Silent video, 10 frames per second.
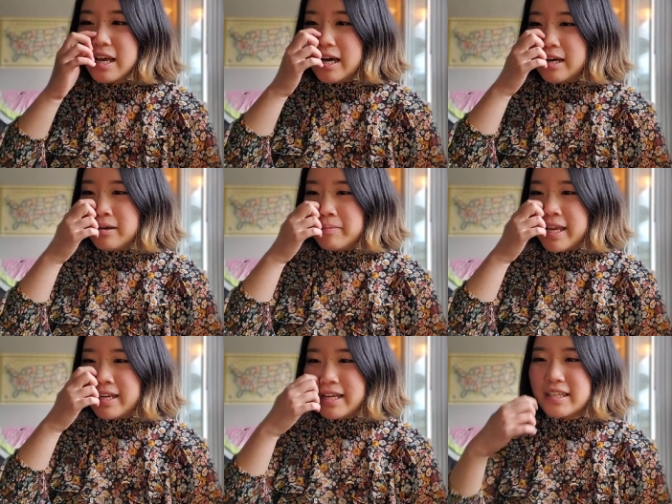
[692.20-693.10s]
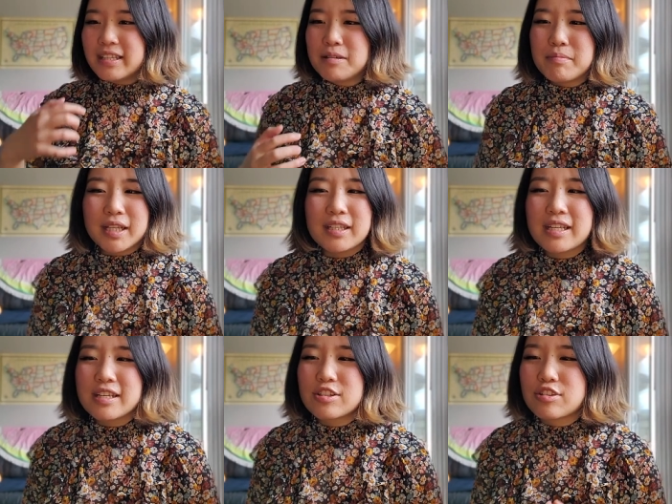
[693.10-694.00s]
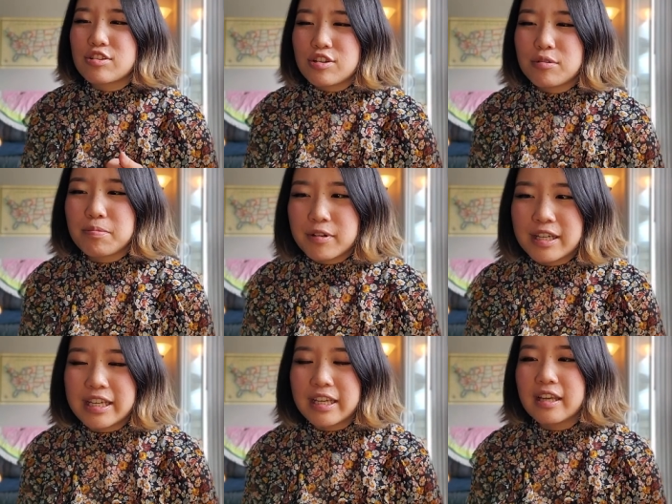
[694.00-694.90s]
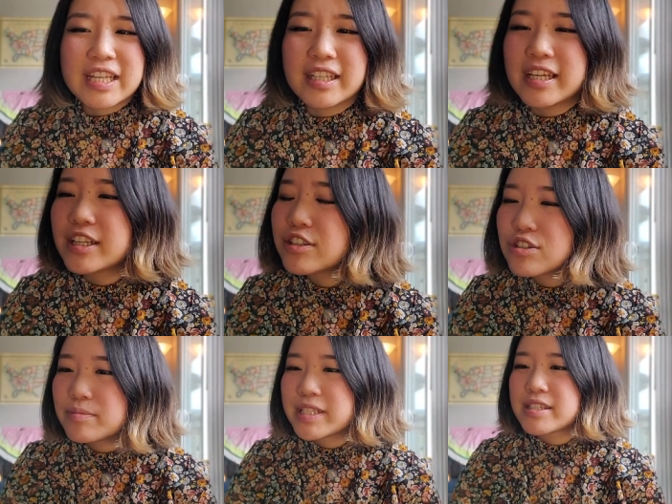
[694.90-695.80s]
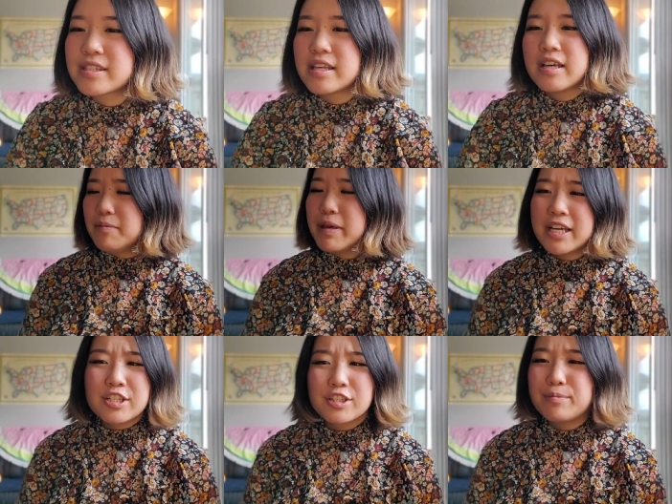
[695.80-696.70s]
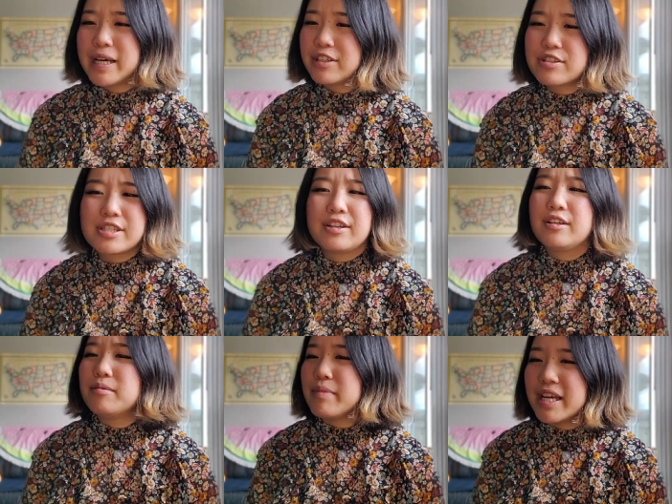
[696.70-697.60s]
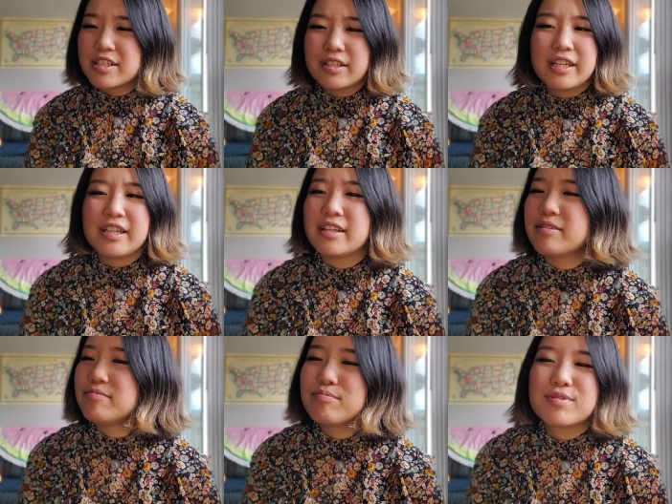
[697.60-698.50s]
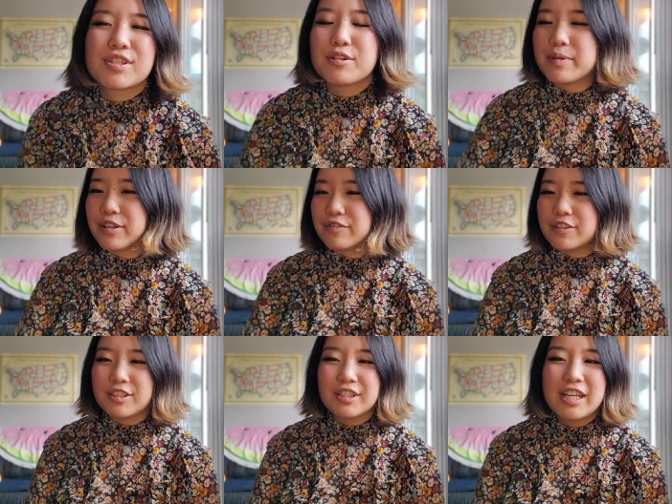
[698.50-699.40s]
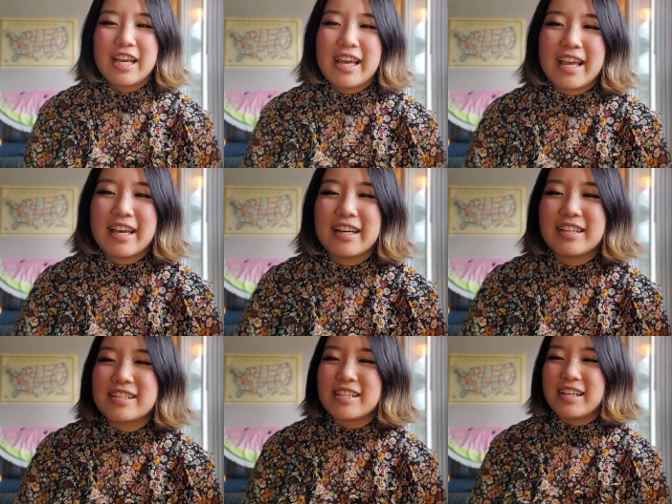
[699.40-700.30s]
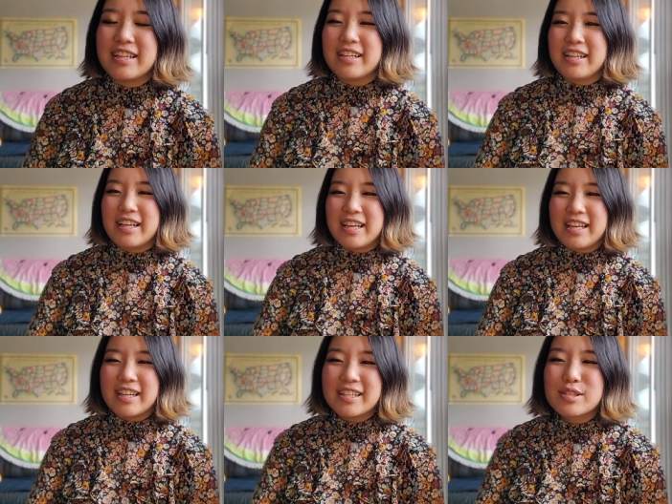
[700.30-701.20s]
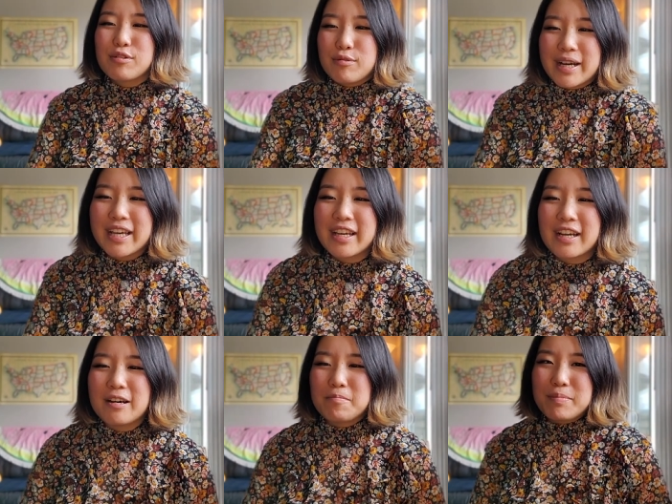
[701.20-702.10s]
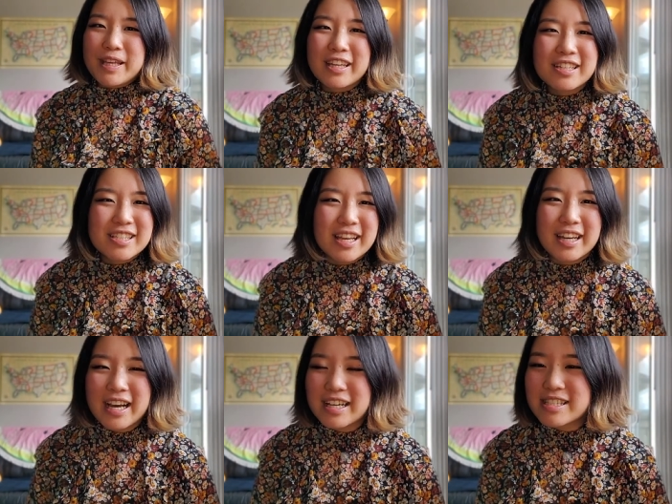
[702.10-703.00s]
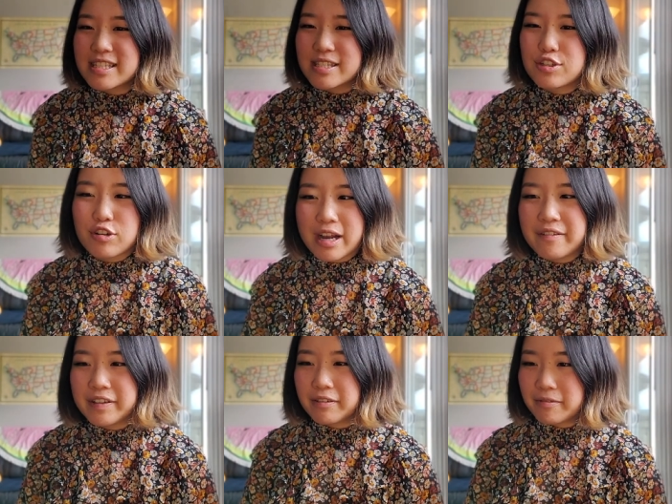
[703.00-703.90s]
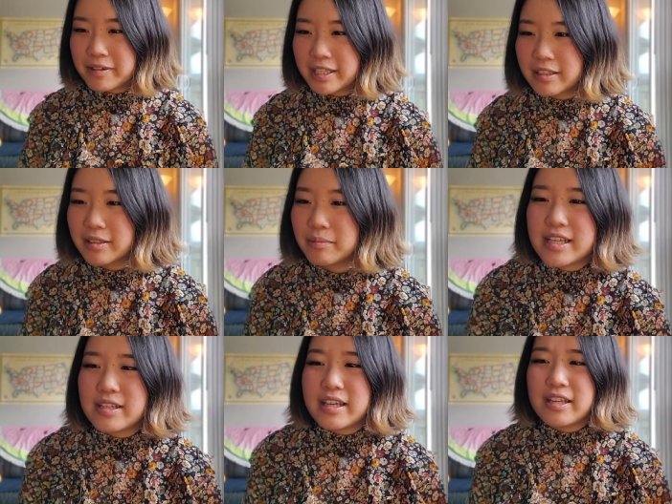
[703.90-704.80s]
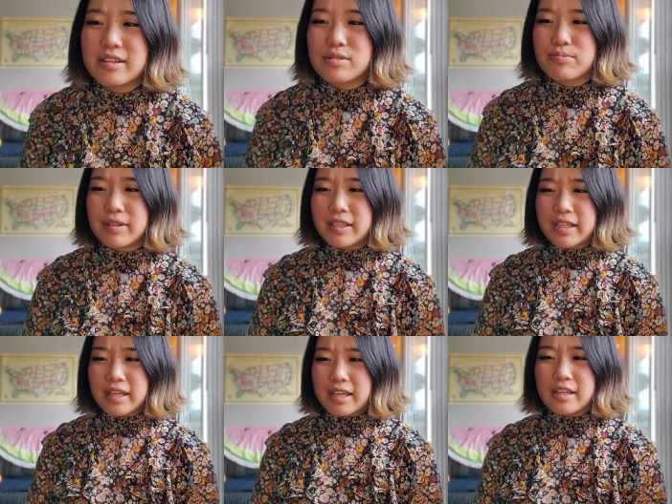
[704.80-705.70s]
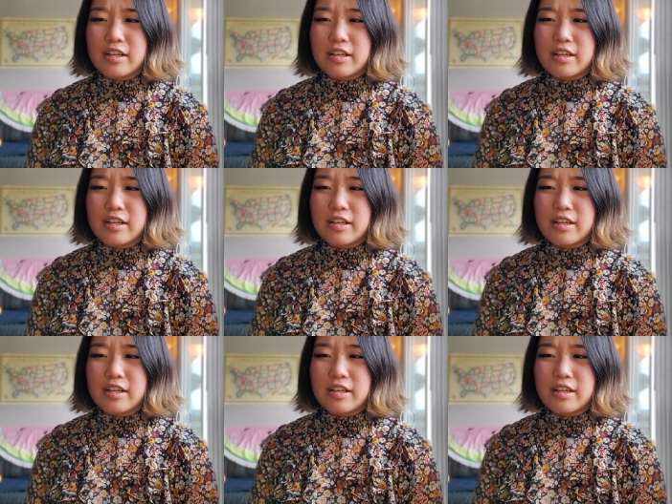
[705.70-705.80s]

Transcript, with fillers: Um, and I think the melody is just so pretty. And the instruments, banjo, pedal steel, mandolin, so beautiful. And it it is quite a beat and has this driving rhythm. it, it is really an